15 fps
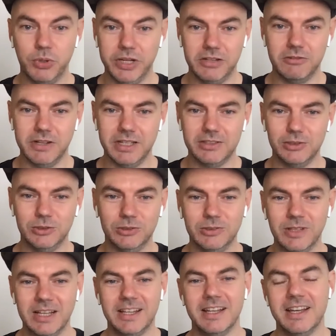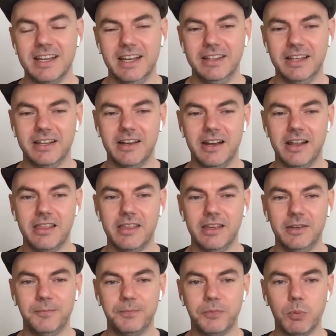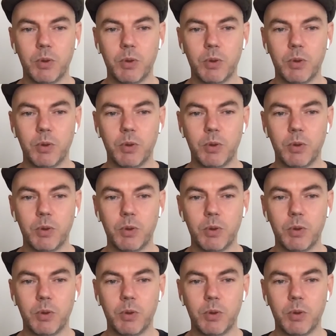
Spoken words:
pretty critical and that kind of thing.